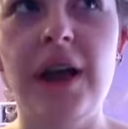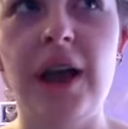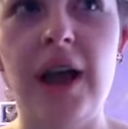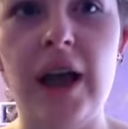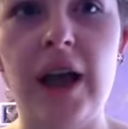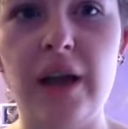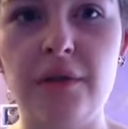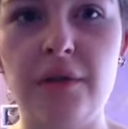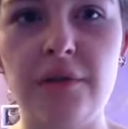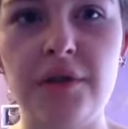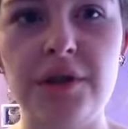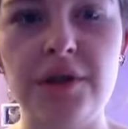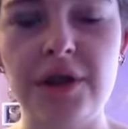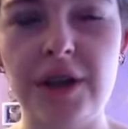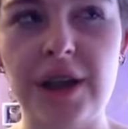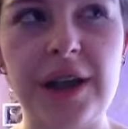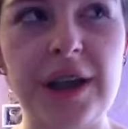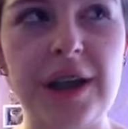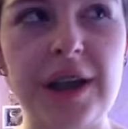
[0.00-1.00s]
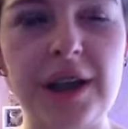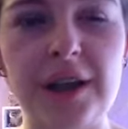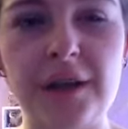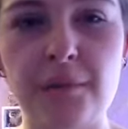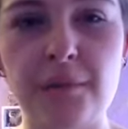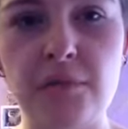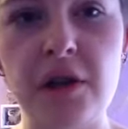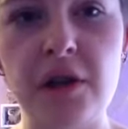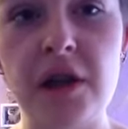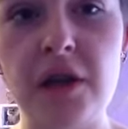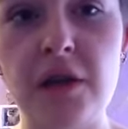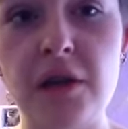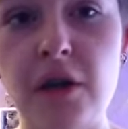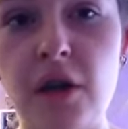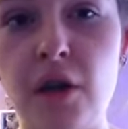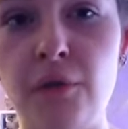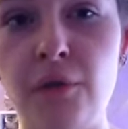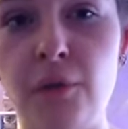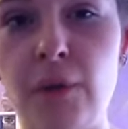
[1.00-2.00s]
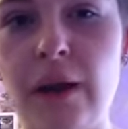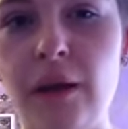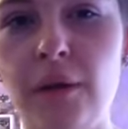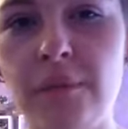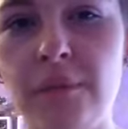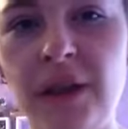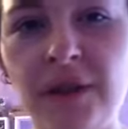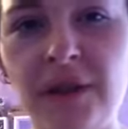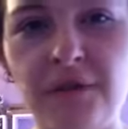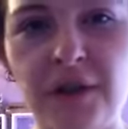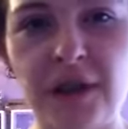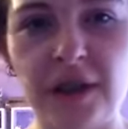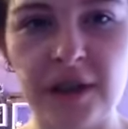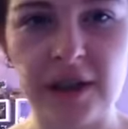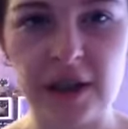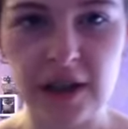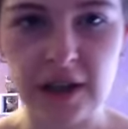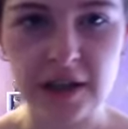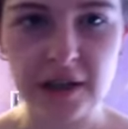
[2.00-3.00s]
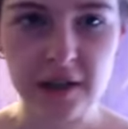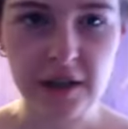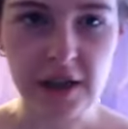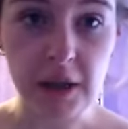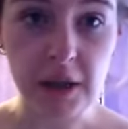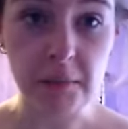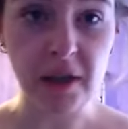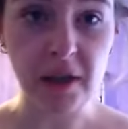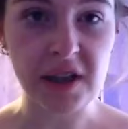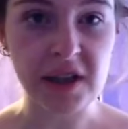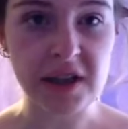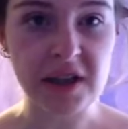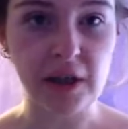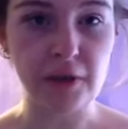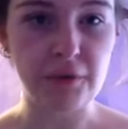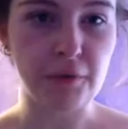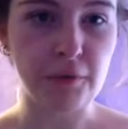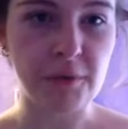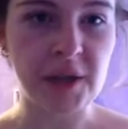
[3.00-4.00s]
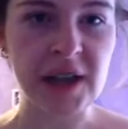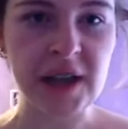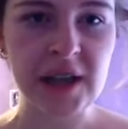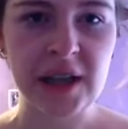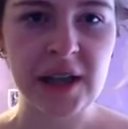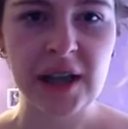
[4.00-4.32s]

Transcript: I was like pretty overwhelmed by the fact that he picked this out for me.